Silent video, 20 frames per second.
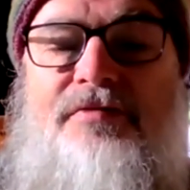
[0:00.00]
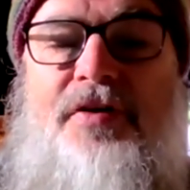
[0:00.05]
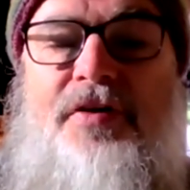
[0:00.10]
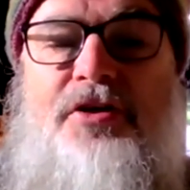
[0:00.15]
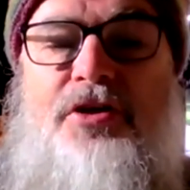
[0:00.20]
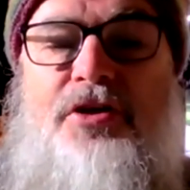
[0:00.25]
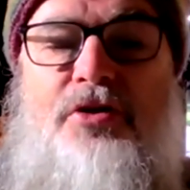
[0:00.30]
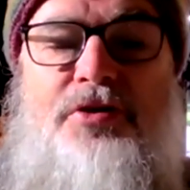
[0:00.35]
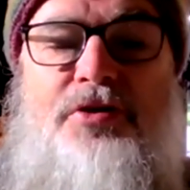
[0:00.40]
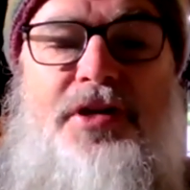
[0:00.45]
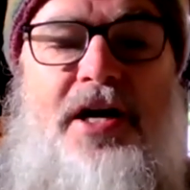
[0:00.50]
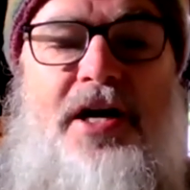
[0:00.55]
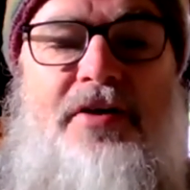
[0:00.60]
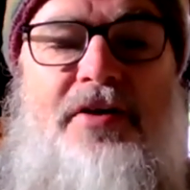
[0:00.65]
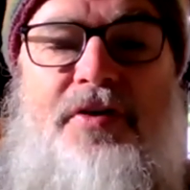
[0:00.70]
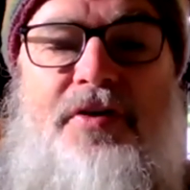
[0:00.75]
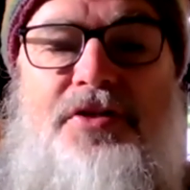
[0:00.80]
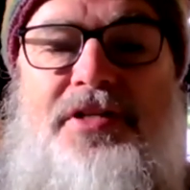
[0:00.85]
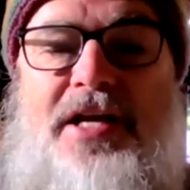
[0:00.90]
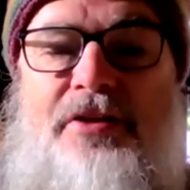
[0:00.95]
Fuck you,
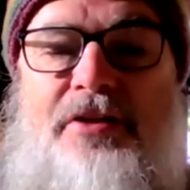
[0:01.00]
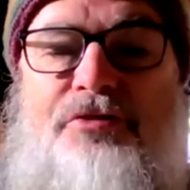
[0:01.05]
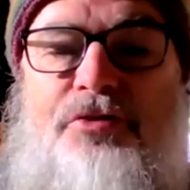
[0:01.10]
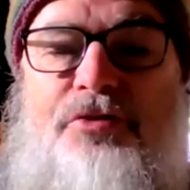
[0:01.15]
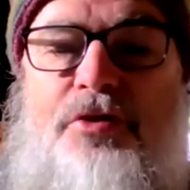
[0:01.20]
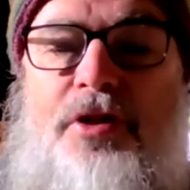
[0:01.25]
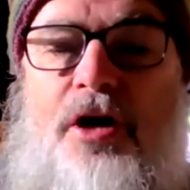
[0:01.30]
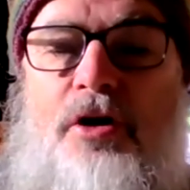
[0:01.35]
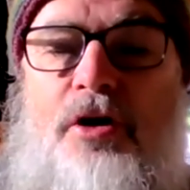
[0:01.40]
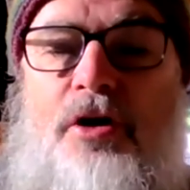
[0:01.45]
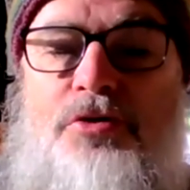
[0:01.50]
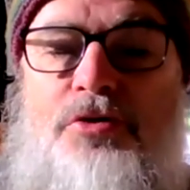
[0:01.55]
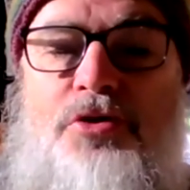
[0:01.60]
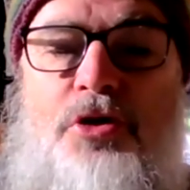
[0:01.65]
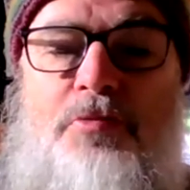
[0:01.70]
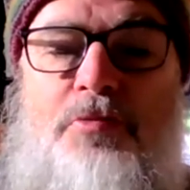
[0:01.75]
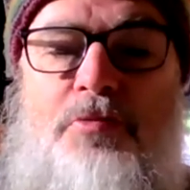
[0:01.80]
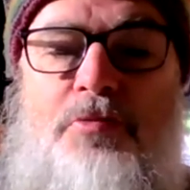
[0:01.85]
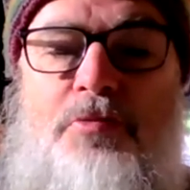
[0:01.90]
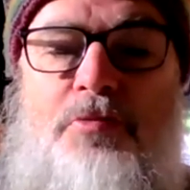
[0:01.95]
Dave. I sat through the whole
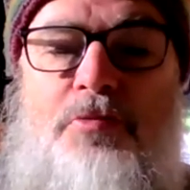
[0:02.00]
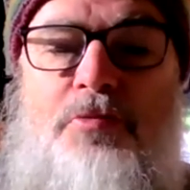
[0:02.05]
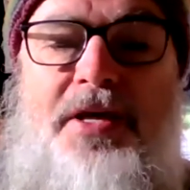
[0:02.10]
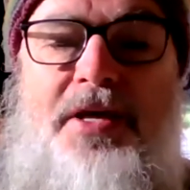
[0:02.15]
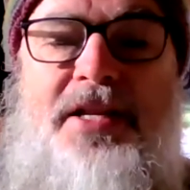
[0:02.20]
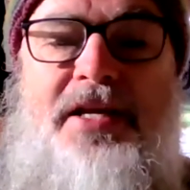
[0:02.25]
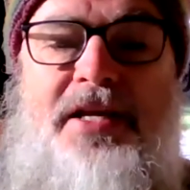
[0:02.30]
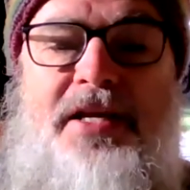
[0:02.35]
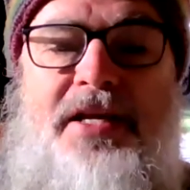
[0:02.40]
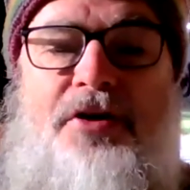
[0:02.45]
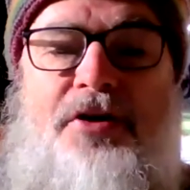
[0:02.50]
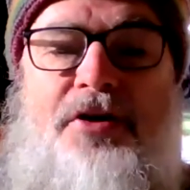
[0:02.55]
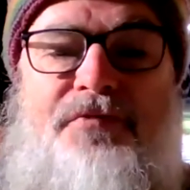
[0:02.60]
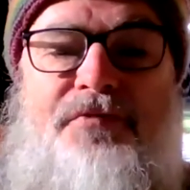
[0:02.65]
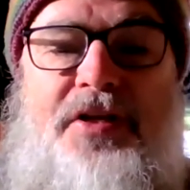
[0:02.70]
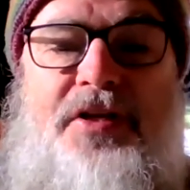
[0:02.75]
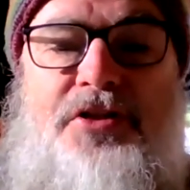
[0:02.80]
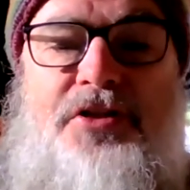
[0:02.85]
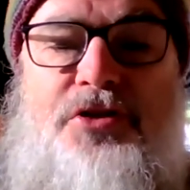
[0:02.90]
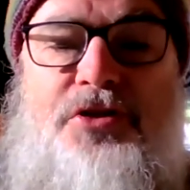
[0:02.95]
Zoom meeting and I
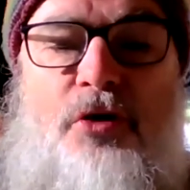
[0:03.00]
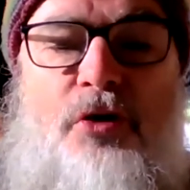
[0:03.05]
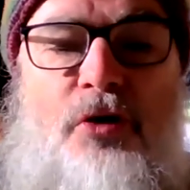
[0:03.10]
convinced